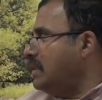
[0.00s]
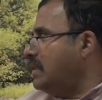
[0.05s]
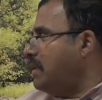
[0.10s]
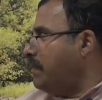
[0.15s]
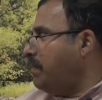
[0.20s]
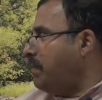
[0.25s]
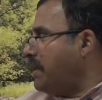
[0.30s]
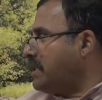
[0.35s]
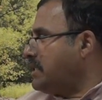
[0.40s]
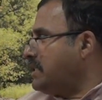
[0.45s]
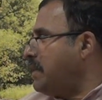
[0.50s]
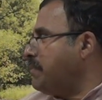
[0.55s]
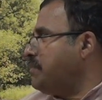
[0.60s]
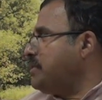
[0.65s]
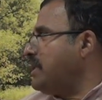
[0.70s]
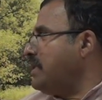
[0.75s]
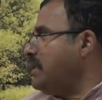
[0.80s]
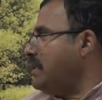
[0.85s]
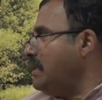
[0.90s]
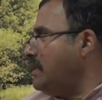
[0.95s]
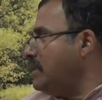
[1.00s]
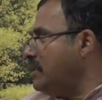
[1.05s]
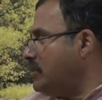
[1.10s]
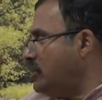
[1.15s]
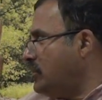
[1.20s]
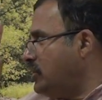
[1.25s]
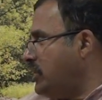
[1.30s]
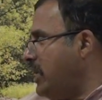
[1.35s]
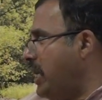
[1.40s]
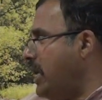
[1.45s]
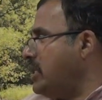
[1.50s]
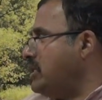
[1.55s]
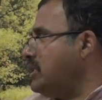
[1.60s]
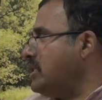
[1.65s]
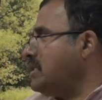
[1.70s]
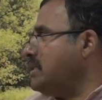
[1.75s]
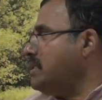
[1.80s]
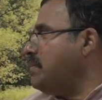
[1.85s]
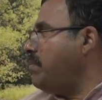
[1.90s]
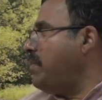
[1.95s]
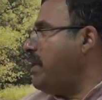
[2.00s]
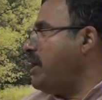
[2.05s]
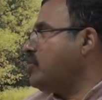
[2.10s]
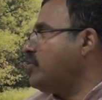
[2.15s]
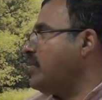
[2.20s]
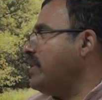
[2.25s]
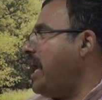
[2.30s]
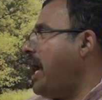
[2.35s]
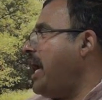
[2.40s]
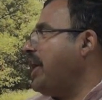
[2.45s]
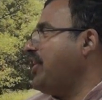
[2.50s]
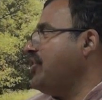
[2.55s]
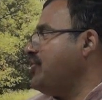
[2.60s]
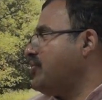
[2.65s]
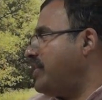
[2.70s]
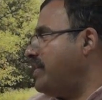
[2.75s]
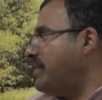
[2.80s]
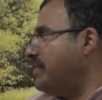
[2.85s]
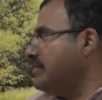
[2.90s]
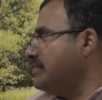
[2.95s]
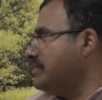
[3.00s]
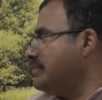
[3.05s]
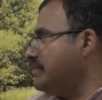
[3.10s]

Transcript: The perception changes based on the attention.